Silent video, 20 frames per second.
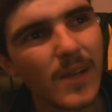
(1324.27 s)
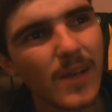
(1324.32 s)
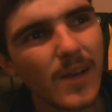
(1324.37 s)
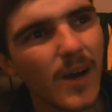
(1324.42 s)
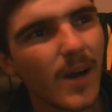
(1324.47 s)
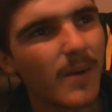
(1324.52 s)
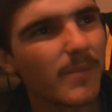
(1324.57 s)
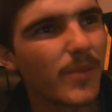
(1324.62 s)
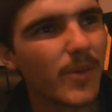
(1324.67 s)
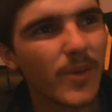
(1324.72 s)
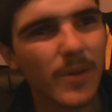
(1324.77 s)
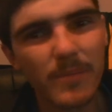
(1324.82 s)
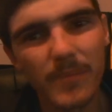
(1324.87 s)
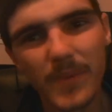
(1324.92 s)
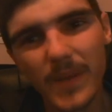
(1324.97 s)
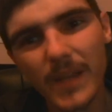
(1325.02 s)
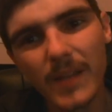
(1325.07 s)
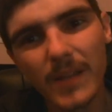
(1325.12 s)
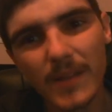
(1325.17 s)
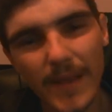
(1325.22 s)
I'm not a
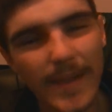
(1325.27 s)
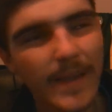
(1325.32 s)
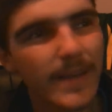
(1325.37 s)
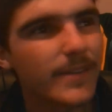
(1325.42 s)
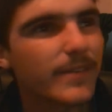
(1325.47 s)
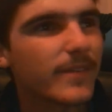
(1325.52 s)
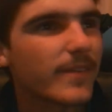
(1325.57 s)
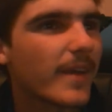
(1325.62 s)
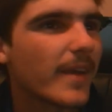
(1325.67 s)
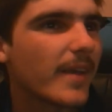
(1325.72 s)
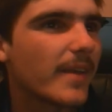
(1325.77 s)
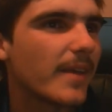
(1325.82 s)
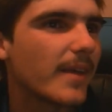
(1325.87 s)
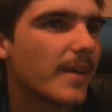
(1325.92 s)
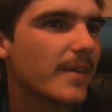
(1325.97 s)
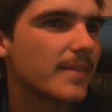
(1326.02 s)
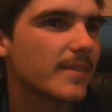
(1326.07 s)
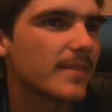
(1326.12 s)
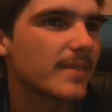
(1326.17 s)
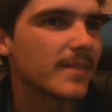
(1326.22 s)
big Lakes fan,
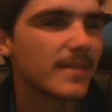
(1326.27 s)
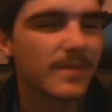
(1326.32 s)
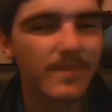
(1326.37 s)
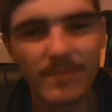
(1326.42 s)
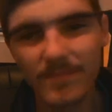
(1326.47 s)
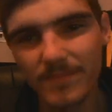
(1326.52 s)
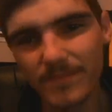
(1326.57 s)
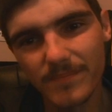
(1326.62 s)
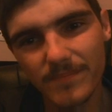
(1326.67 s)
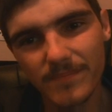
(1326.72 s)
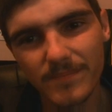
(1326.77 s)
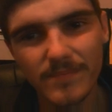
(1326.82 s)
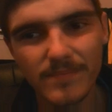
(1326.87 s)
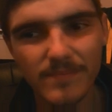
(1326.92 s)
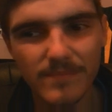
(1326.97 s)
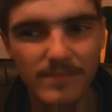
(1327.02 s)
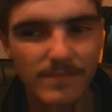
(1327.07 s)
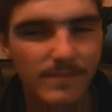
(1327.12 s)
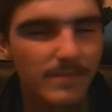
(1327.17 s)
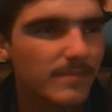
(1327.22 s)
yes.
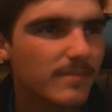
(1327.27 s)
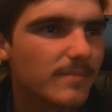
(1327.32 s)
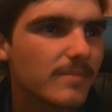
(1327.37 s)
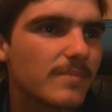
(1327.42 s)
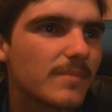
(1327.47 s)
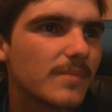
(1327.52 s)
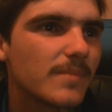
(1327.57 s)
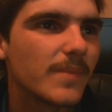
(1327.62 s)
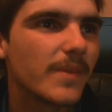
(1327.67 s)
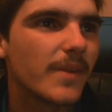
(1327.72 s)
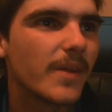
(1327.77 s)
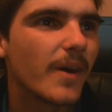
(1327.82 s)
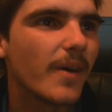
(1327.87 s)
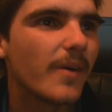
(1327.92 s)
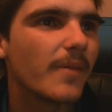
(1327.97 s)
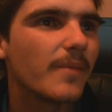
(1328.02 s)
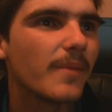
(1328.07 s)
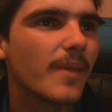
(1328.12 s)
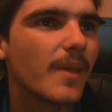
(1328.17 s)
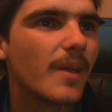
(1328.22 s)

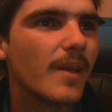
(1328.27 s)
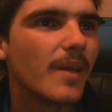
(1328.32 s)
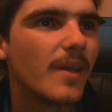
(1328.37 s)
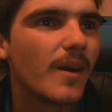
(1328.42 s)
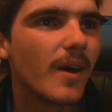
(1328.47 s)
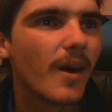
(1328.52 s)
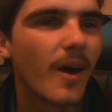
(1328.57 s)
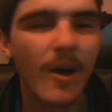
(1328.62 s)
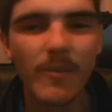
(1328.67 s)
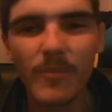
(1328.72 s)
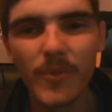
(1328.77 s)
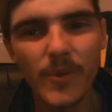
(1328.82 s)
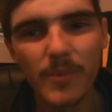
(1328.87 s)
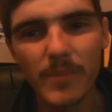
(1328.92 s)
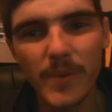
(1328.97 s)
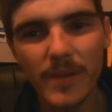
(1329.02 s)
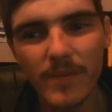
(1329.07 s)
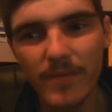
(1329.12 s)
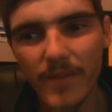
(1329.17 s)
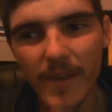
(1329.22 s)
I'm not a
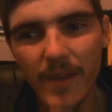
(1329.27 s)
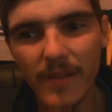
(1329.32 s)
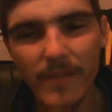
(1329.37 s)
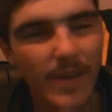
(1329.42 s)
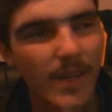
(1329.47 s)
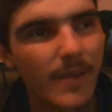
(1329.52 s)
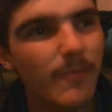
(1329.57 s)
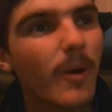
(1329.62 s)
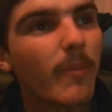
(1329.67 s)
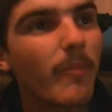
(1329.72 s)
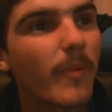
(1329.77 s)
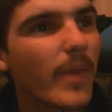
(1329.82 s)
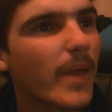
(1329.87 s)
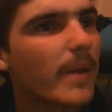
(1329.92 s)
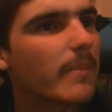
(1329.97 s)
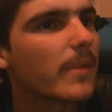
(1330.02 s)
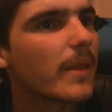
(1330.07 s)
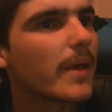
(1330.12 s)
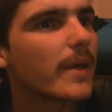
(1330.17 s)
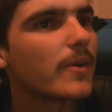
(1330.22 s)
big fan of anyone when they
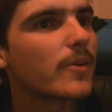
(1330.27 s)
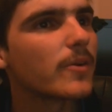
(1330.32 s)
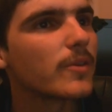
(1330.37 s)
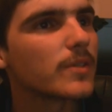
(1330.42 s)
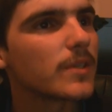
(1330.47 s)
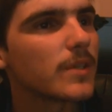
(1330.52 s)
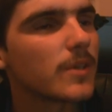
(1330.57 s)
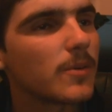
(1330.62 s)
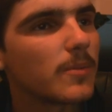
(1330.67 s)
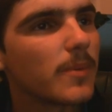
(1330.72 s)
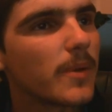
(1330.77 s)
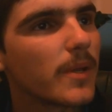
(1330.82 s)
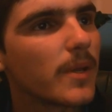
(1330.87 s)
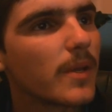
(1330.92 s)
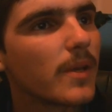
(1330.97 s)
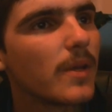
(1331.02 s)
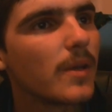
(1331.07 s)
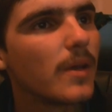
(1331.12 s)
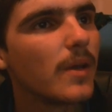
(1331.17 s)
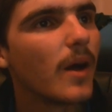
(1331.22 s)
play Cookshill, but
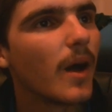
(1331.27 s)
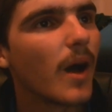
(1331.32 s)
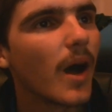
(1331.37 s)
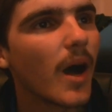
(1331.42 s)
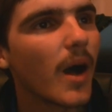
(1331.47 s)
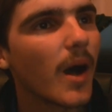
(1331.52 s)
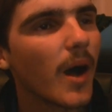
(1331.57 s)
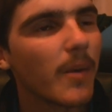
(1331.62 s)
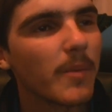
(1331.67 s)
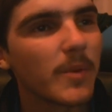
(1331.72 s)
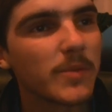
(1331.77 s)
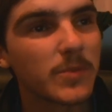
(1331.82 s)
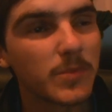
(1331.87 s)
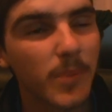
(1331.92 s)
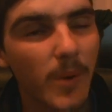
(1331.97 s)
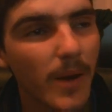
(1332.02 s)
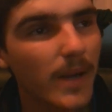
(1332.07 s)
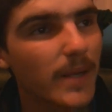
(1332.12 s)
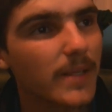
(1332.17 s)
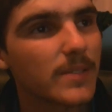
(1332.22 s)
I'm as
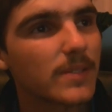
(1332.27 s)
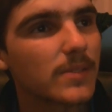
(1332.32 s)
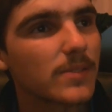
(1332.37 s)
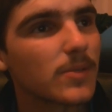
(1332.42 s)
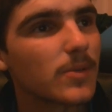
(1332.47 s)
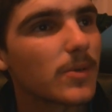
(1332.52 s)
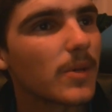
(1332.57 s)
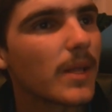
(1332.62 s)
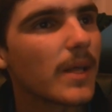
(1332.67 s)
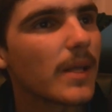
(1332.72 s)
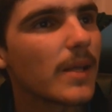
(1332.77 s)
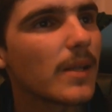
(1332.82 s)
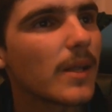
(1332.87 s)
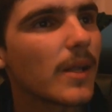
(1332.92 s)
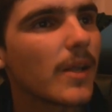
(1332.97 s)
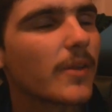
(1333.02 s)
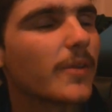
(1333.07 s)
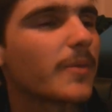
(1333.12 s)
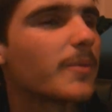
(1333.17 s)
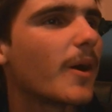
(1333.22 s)
biased as all hell,
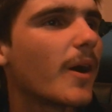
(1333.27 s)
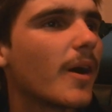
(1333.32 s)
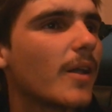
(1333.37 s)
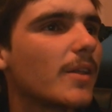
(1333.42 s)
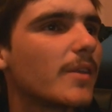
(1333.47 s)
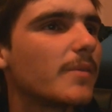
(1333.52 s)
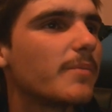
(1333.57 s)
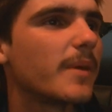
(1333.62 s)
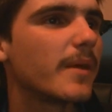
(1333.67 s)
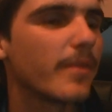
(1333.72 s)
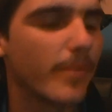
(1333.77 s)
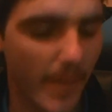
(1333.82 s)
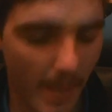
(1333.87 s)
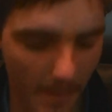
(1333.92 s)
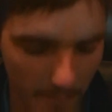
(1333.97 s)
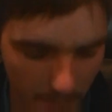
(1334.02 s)
I'll admit that.